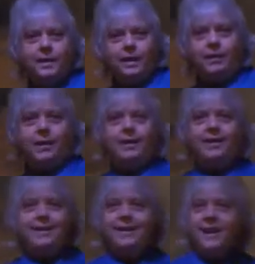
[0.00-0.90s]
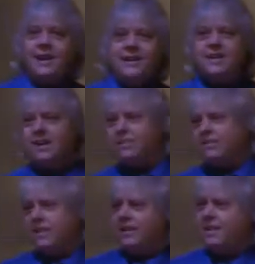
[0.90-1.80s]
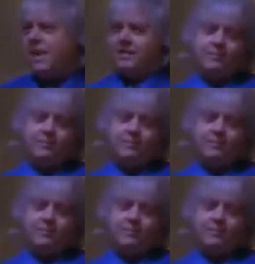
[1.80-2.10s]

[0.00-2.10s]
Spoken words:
right? Ain't nothing.